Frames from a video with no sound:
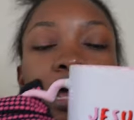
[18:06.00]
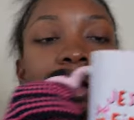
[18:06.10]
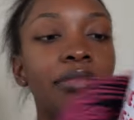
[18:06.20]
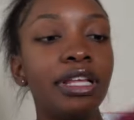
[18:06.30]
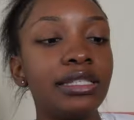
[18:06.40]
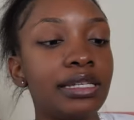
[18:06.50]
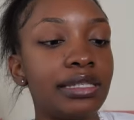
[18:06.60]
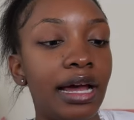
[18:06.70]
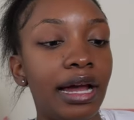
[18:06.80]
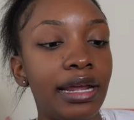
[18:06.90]
um this
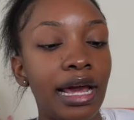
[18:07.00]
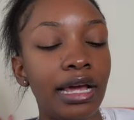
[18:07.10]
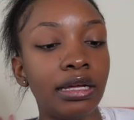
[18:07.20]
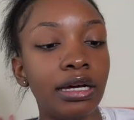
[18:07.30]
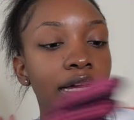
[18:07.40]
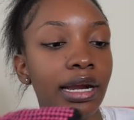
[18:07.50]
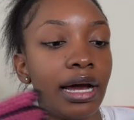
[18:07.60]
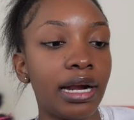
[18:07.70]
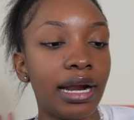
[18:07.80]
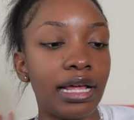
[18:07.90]
design I cut it
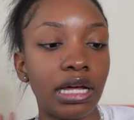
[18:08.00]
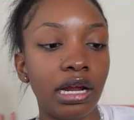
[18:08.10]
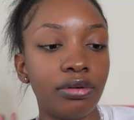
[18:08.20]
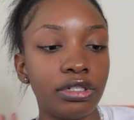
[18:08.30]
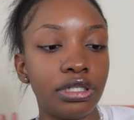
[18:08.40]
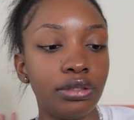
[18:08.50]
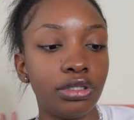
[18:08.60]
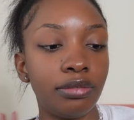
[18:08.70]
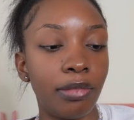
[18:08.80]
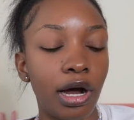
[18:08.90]
out and I thought it was too
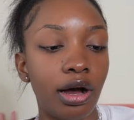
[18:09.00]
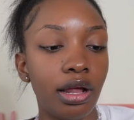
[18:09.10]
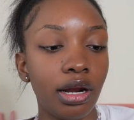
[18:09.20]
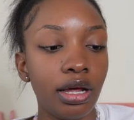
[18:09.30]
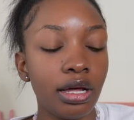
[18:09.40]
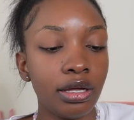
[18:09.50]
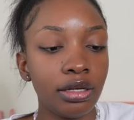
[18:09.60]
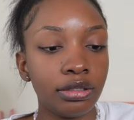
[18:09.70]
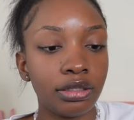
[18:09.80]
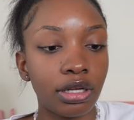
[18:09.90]
small.
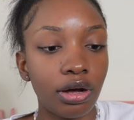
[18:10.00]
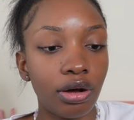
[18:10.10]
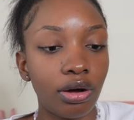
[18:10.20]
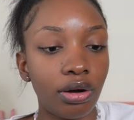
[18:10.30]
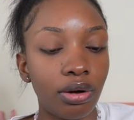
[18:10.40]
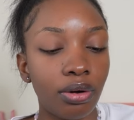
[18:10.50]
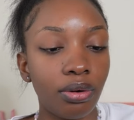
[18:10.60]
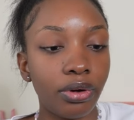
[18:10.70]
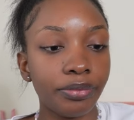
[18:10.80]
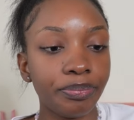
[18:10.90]

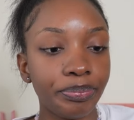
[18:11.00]
So